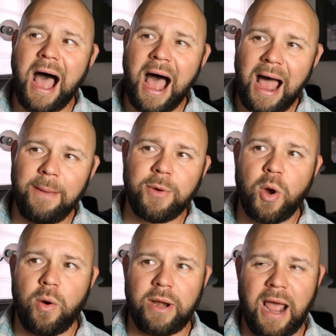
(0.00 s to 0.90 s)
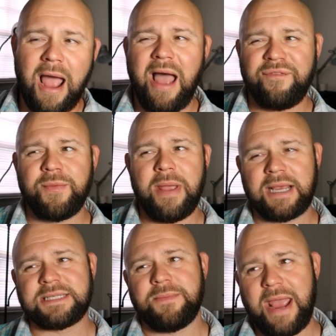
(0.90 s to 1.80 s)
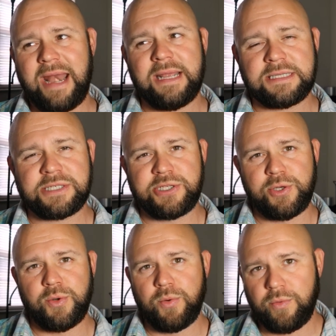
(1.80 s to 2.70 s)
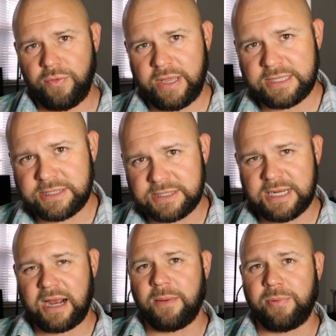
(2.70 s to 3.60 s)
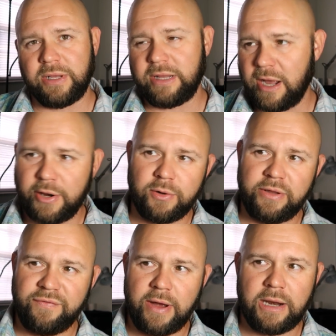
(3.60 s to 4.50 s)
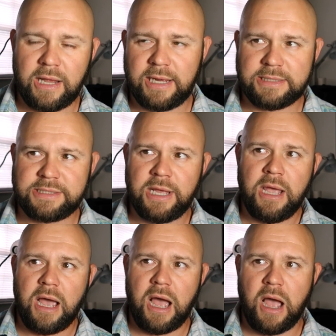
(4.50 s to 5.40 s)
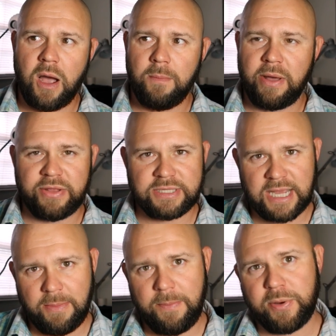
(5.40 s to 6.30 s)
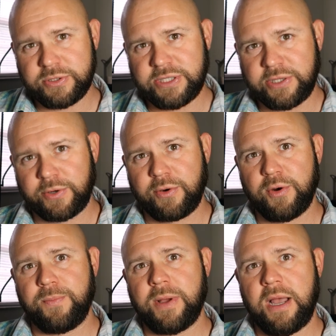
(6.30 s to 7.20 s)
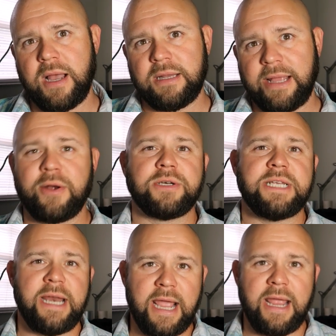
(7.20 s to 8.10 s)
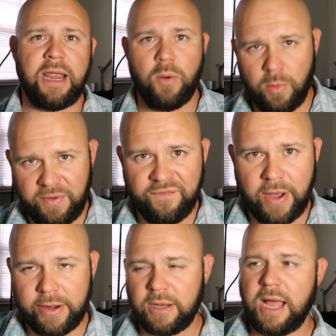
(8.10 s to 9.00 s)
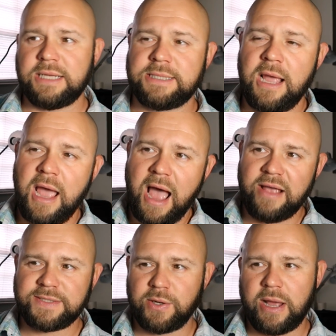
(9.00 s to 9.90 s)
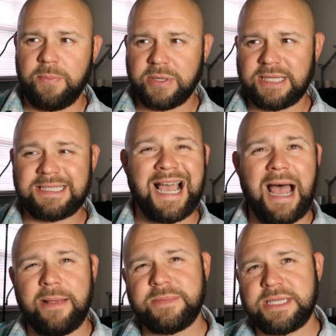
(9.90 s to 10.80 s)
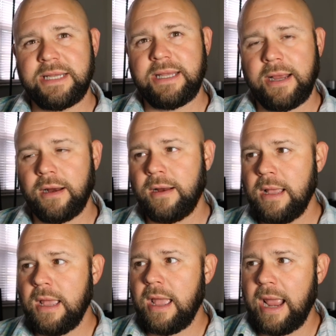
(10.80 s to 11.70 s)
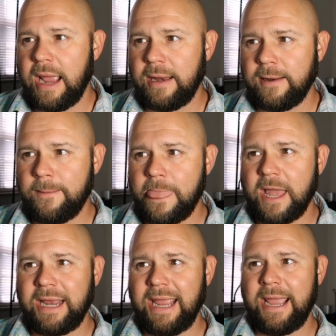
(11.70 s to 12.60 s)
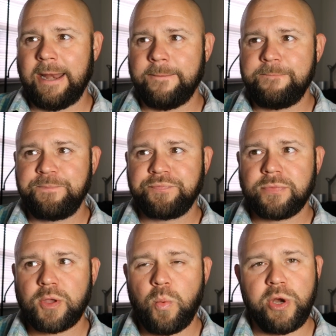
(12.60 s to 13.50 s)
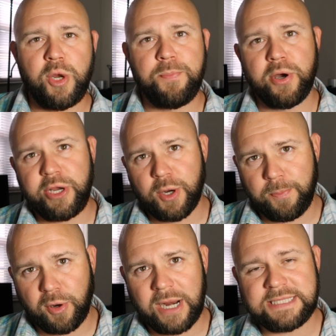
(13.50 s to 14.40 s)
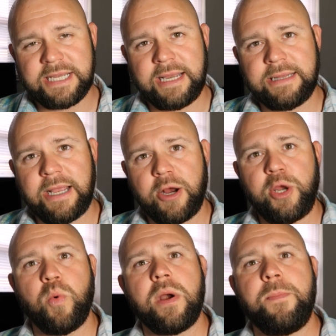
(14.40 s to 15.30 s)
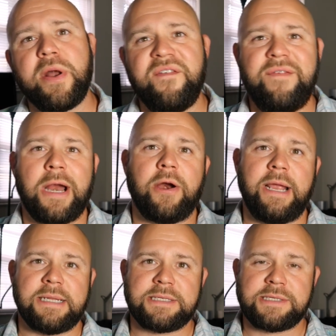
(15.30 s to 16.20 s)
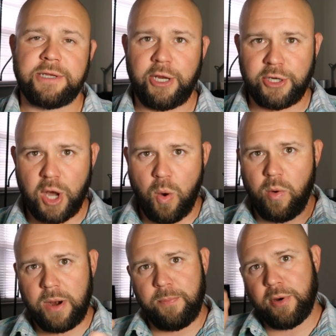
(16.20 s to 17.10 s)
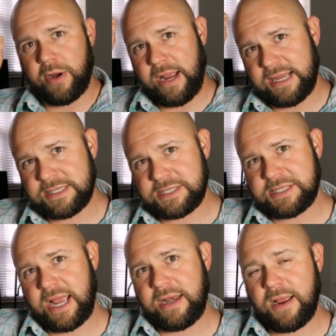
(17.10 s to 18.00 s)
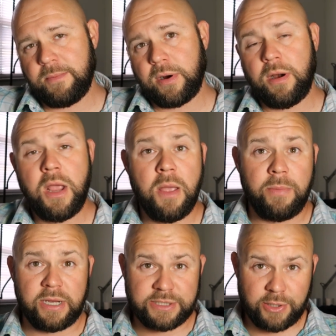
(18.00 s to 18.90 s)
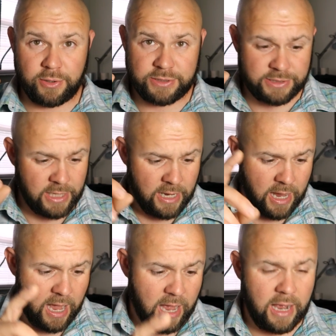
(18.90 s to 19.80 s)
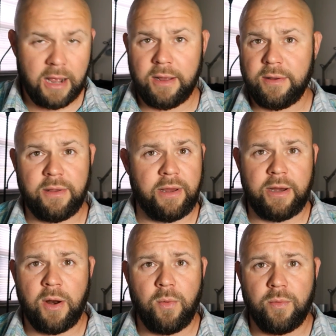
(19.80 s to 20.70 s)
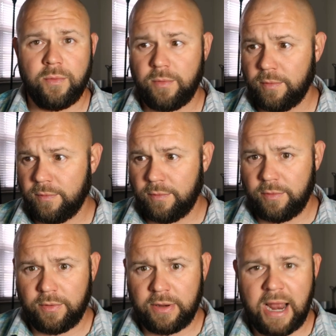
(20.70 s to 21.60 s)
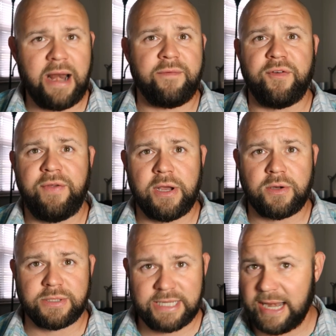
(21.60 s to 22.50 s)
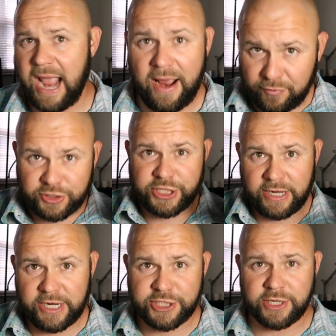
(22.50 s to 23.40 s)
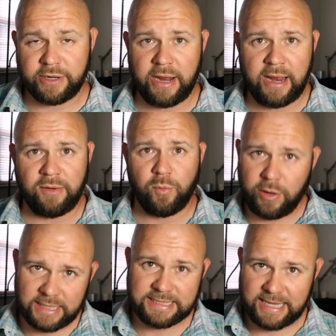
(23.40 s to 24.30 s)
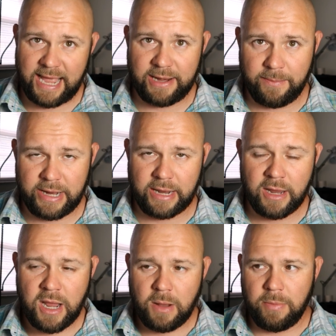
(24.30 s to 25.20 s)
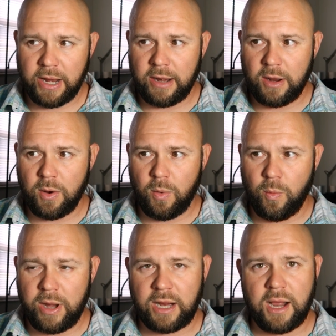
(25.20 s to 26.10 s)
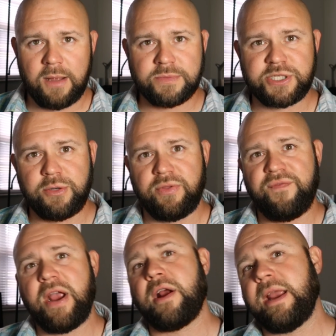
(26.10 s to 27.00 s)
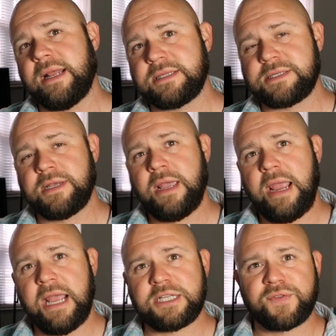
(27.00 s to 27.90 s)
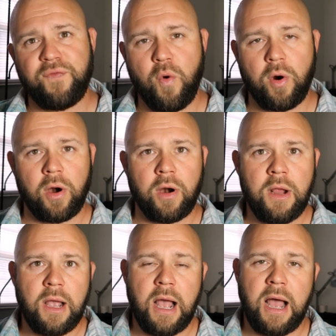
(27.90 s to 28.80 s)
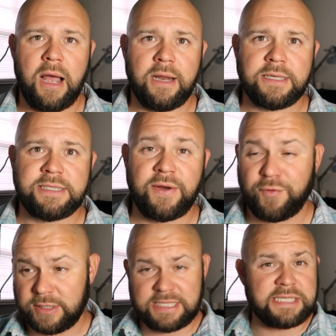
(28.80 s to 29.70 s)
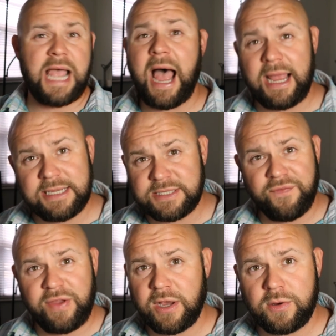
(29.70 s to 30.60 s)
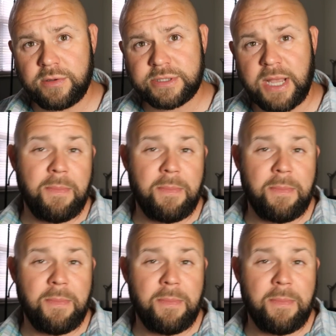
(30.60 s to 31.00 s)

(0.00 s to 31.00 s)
I'm going, I have to make some edits to this. It's not completely, utterly finalized. Uh, by the time I post it in the group uh, later today, it will be finalized. I still got to put the times in there. And again, when you put your pricing in there, you want to put a variance. You don't want to put a set number because there's, uh, you know, not every vehicle is in average condition, and we'll get to that in a minute. But when it comes to the variance, it's for uh, different size of vehicles.